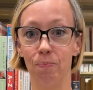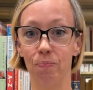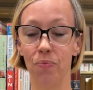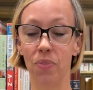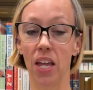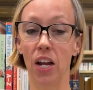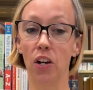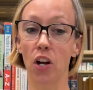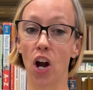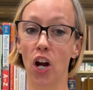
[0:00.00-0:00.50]

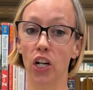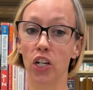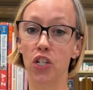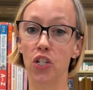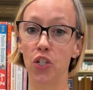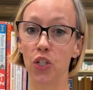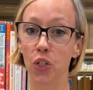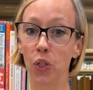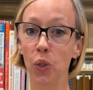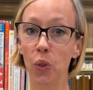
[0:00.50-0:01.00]
There are
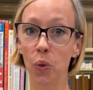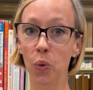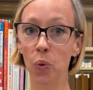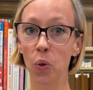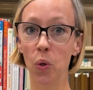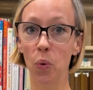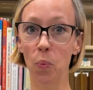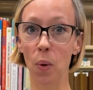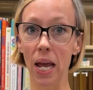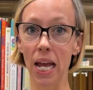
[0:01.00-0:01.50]

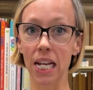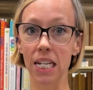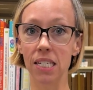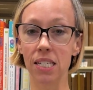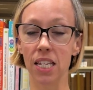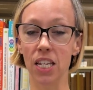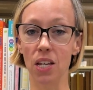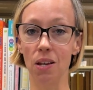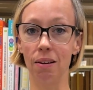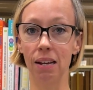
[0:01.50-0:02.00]
2 ways
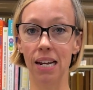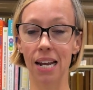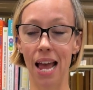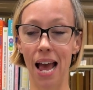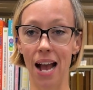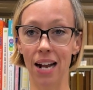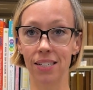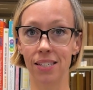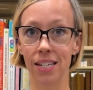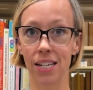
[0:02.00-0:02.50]
that you can
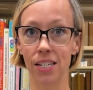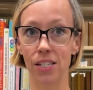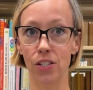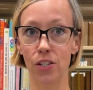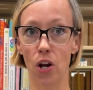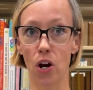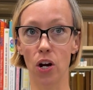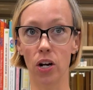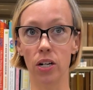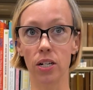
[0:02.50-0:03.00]
access
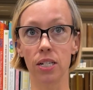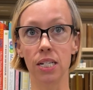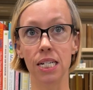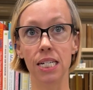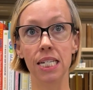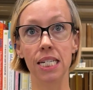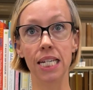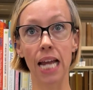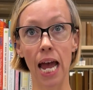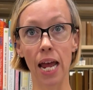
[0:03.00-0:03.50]
our
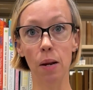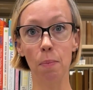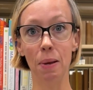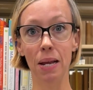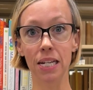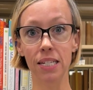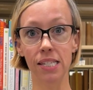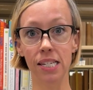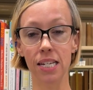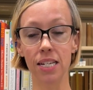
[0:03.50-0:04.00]

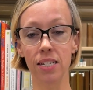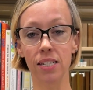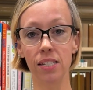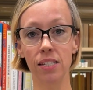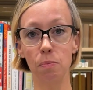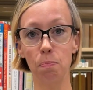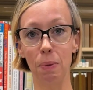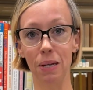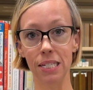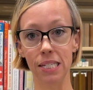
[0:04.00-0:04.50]

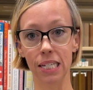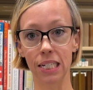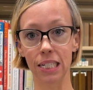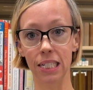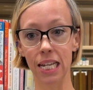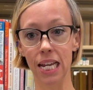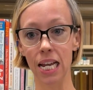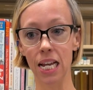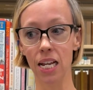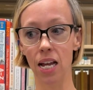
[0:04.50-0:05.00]
databases,
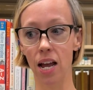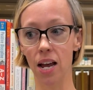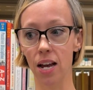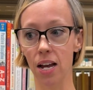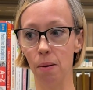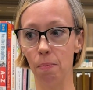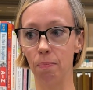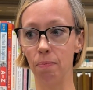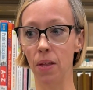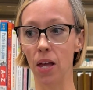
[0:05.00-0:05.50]
basically,
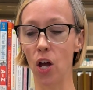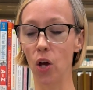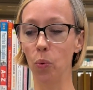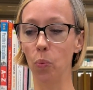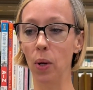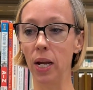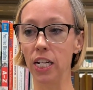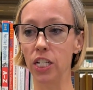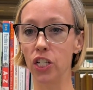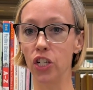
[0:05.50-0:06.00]
a
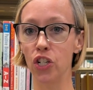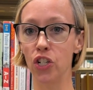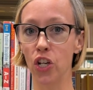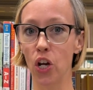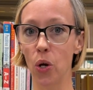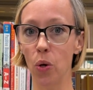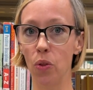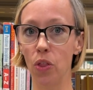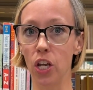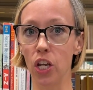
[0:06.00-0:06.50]
way to
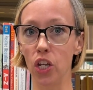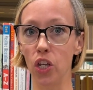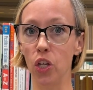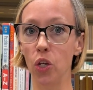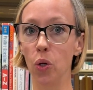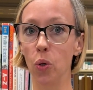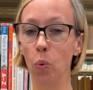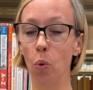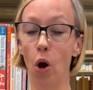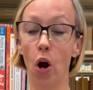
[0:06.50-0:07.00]
show that
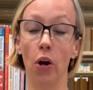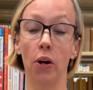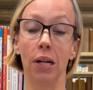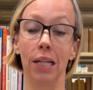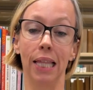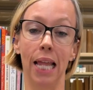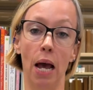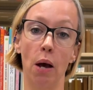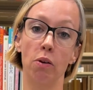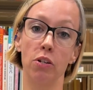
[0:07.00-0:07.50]
you are
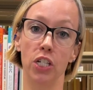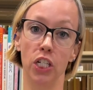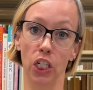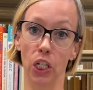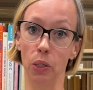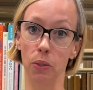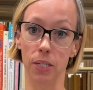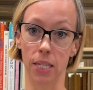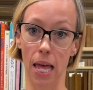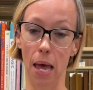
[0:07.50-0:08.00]
allowed to
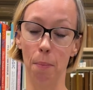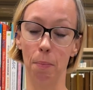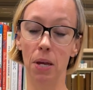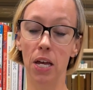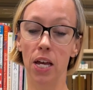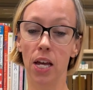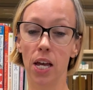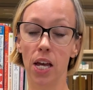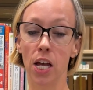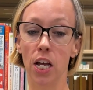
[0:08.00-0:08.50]
use them.
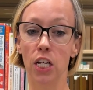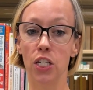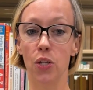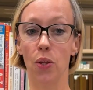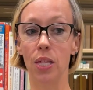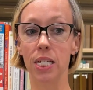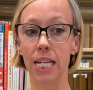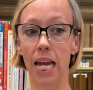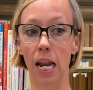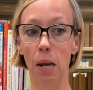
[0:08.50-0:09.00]
So
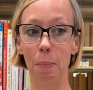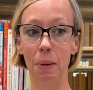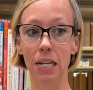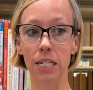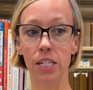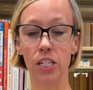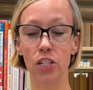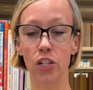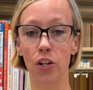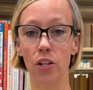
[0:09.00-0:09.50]
the
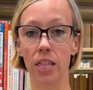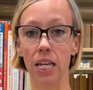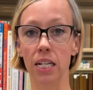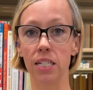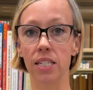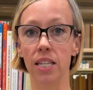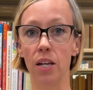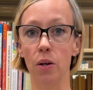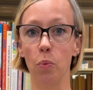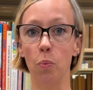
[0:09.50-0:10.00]
databases are
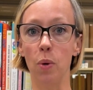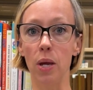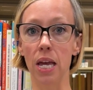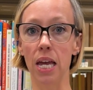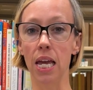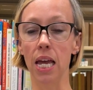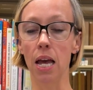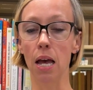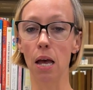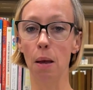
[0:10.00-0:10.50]
things that
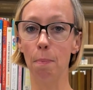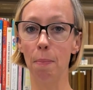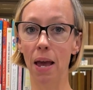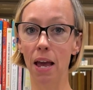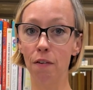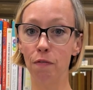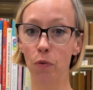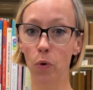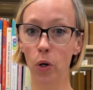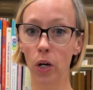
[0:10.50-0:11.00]
we
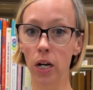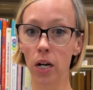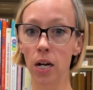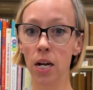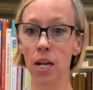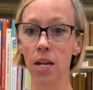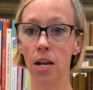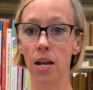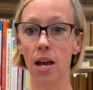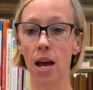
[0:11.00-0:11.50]
pay for
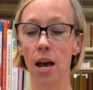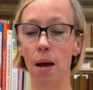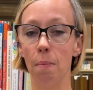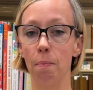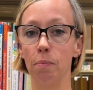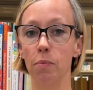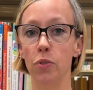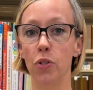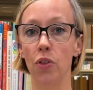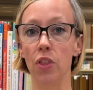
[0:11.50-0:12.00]

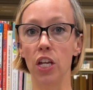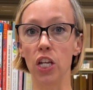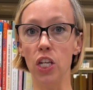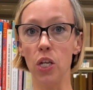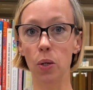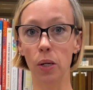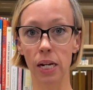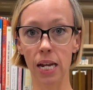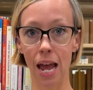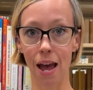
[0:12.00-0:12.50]
so that
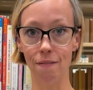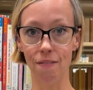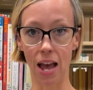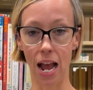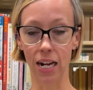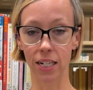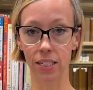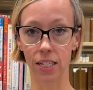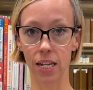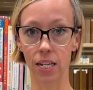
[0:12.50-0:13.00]
you can have
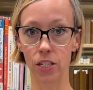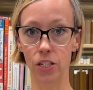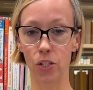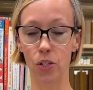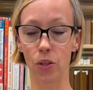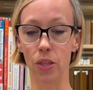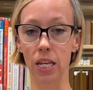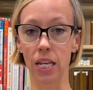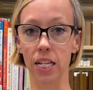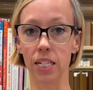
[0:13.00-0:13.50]
access
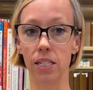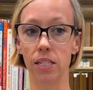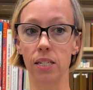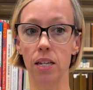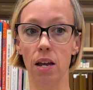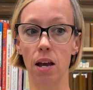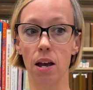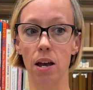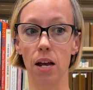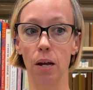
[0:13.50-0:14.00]
to these
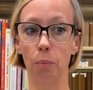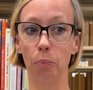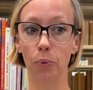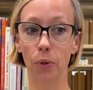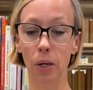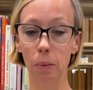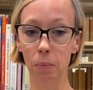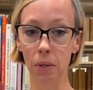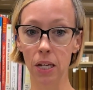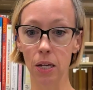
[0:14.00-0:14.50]

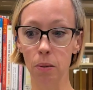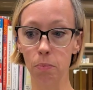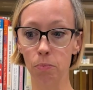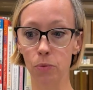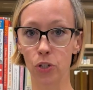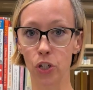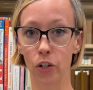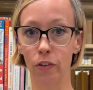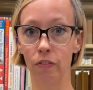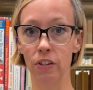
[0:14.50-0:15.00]
premium
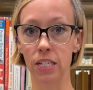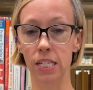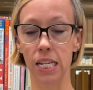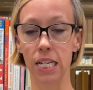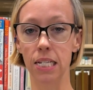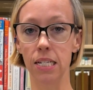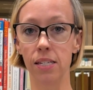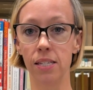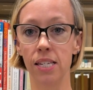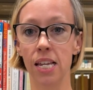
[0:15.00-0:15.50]

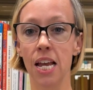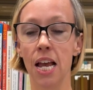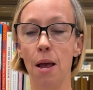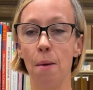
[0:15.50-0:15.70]
services.